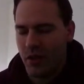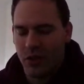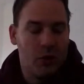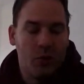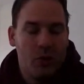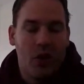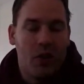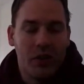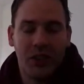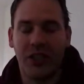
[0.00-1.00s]
So
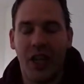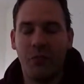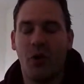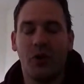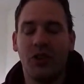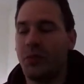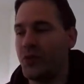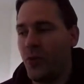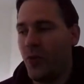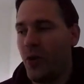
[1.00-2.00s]
the same concepts
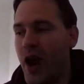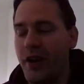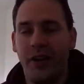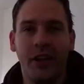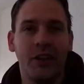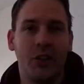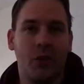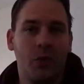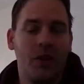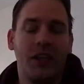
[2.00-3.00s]
for RNNs,
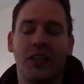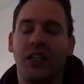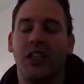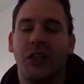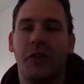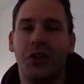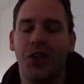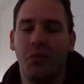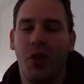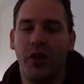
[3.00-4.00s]
so let's say
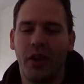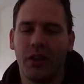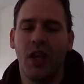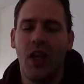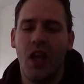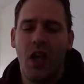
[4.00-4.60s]
sequential models,